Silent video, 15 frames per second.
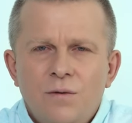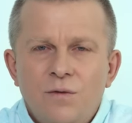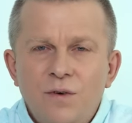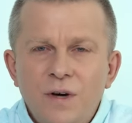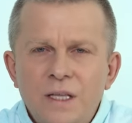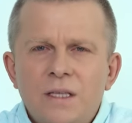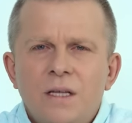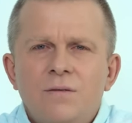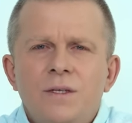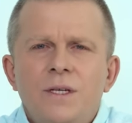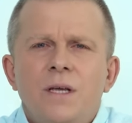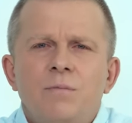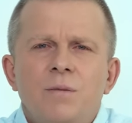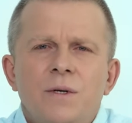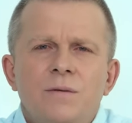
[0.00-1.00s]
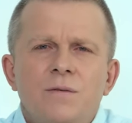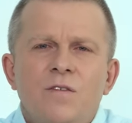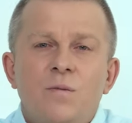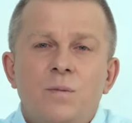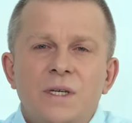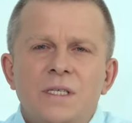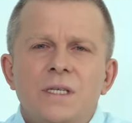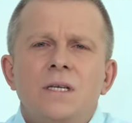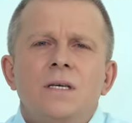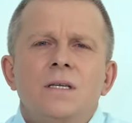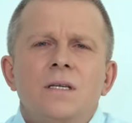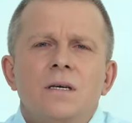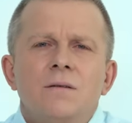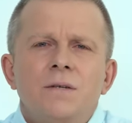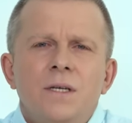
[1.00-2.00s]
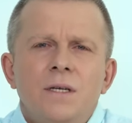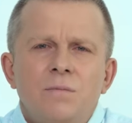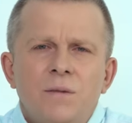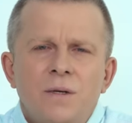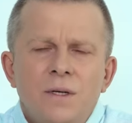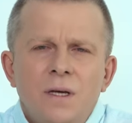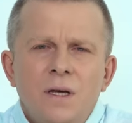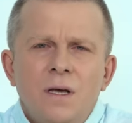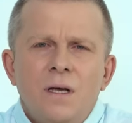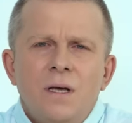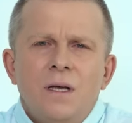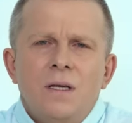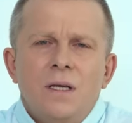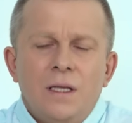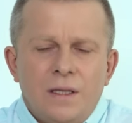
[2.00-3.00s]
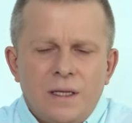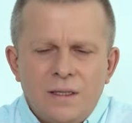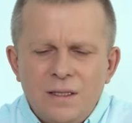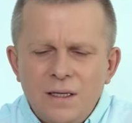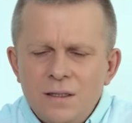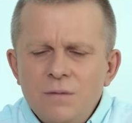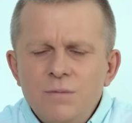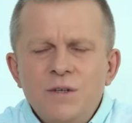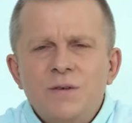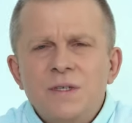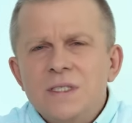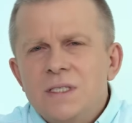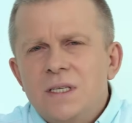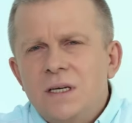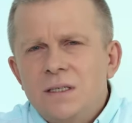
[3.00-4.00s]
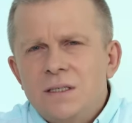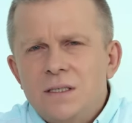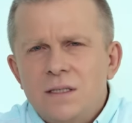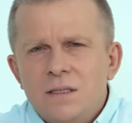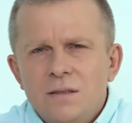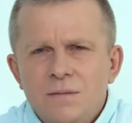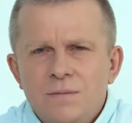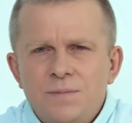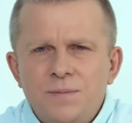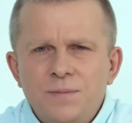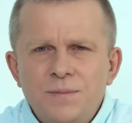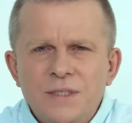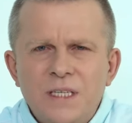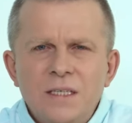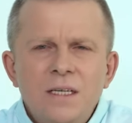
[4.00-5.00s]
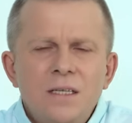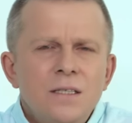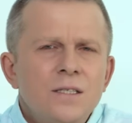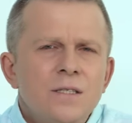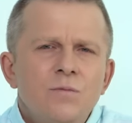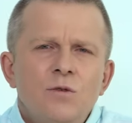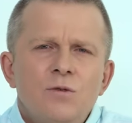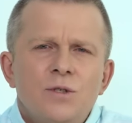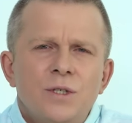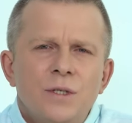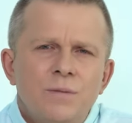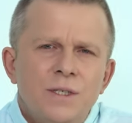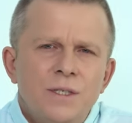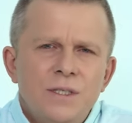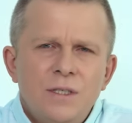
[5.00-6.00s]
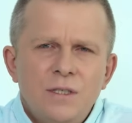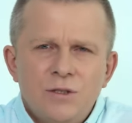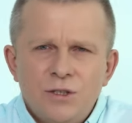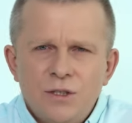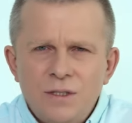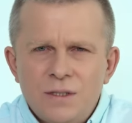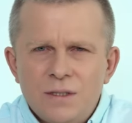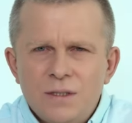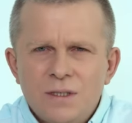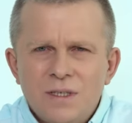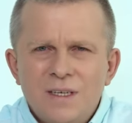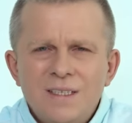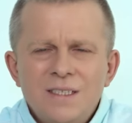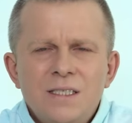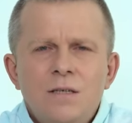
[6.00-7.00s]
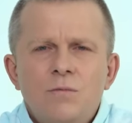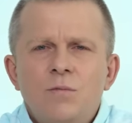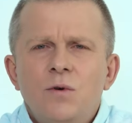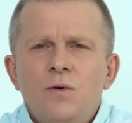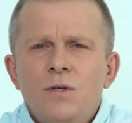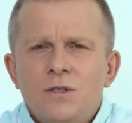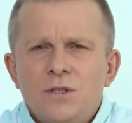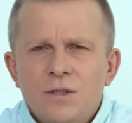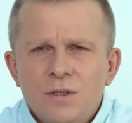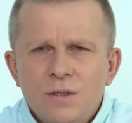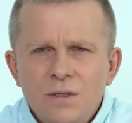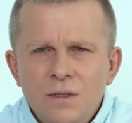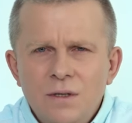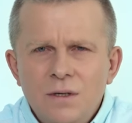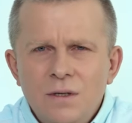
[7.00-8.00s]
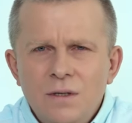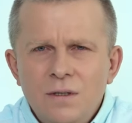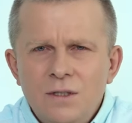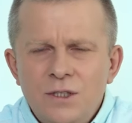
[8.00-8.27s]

At this time, in the end times, and then you will be rewarded, then you will be able to gain life, something much greater